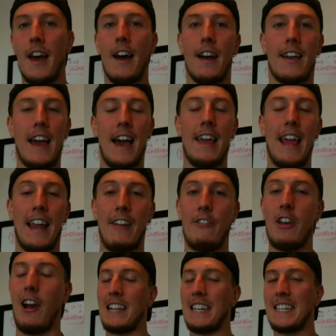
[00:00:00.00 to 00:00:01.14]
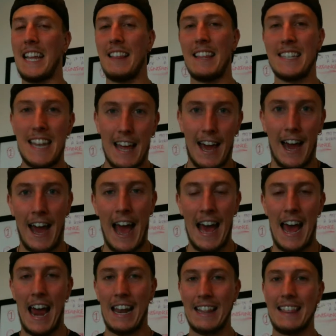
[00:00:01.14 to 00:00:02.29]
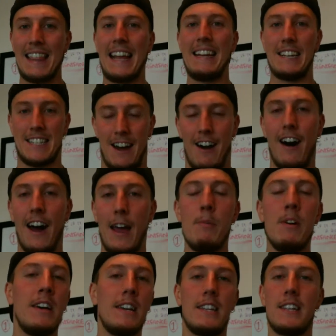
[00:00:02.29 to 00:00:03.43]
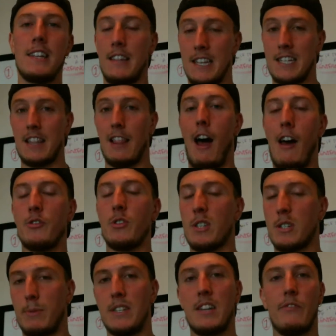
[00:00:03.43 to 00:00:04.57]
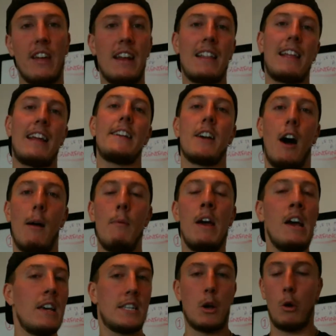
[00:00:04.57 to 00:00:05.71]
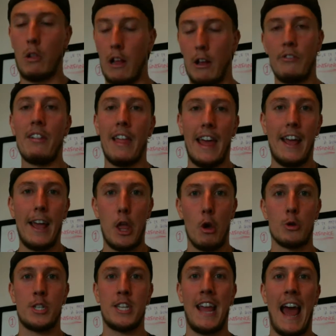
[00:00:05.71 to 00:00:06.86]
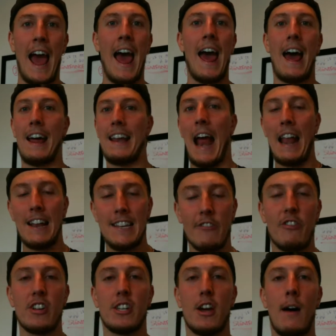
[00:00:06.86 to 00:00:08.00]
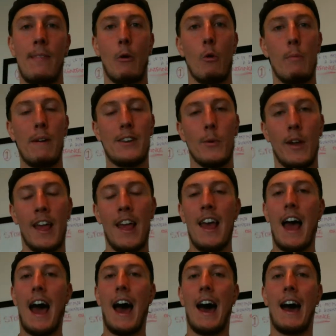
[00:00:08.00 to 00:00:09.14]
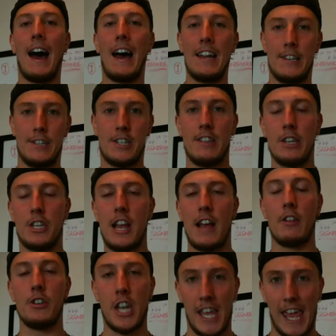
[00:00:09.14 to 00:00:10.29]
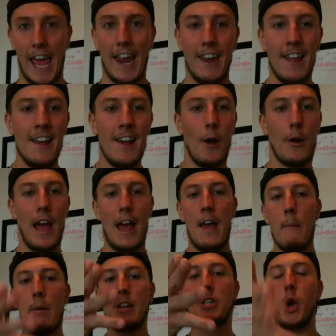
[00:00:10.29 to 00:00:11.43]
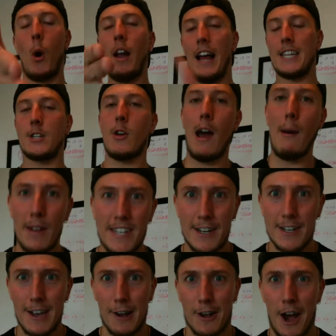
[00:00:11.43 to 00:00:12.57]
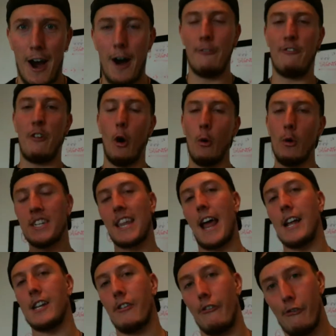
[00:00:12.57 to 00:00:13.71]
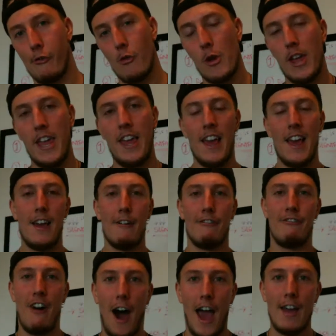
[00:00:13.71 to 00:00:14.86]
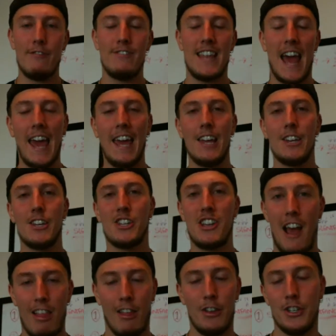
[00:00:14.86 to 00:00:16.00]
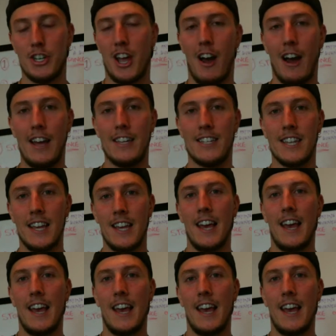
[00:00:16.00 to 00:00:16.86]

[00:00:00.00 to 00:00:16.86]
Okay, and if are seeing this at a later time, this live stream specifically at a later time, still click on the link and you'll see at a different time that we'll be doing the challenge again. Okay, but join us, travelbosssecrets.com/free 5-day challenge, guys.